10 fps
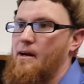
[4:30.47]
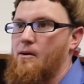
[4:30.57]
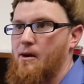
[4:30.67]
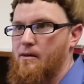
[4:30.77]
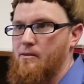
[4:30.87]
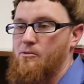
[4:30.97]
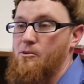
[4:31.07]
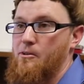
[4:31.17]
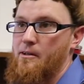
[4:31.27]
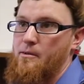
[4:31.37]
out onto the
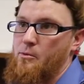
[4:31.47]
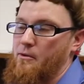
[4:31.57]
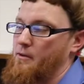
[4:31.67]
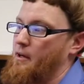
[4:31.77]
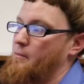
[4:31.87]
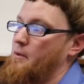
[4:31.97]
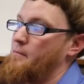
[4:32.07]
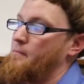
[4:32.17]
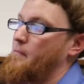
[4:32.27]
floor into prototyping.